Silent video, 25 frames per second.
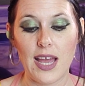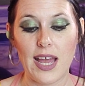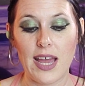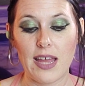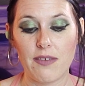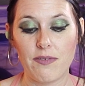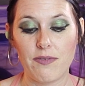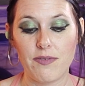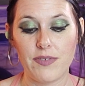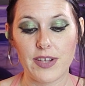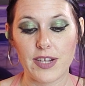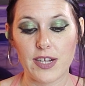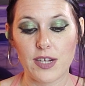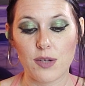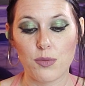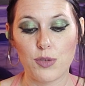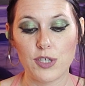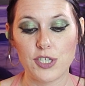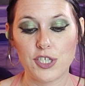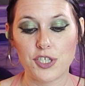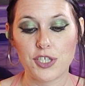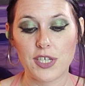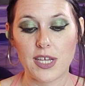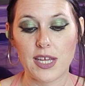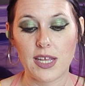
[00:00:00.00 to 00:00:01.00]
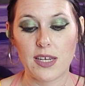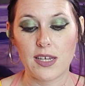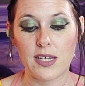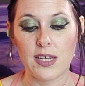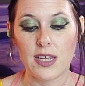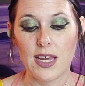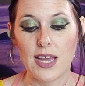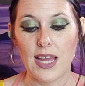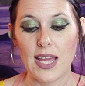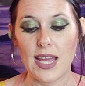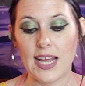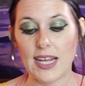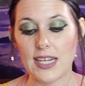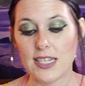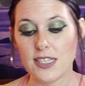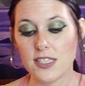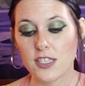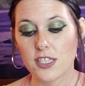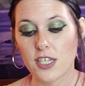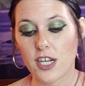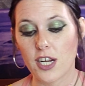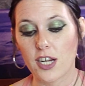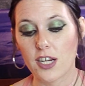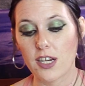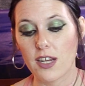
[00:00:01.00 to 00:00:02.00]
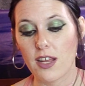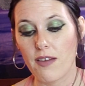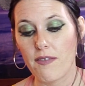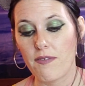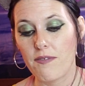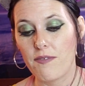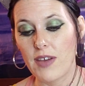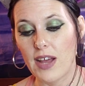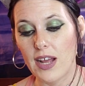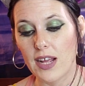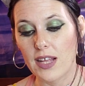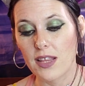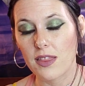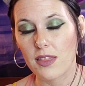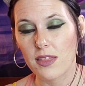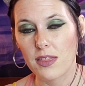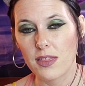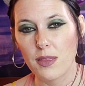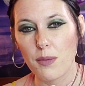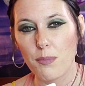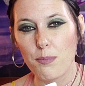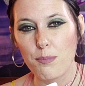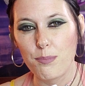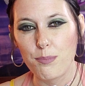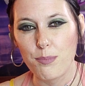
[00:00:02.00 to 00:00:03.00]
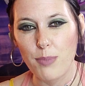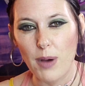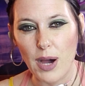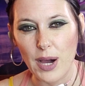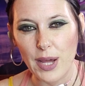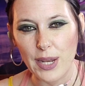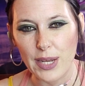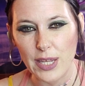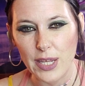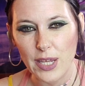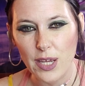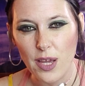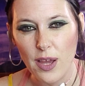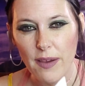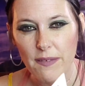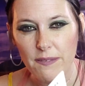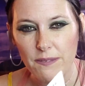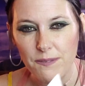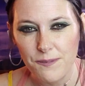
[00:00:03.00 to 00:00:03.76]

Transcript: and fear, which can in turn affect the body